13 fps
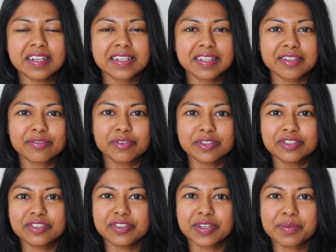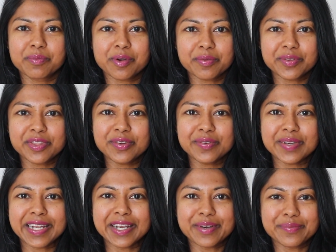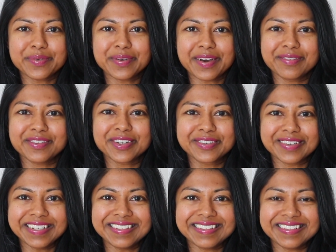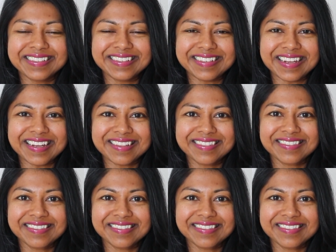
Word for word: and I look forward to sharing more with you, and I hope you have a great day.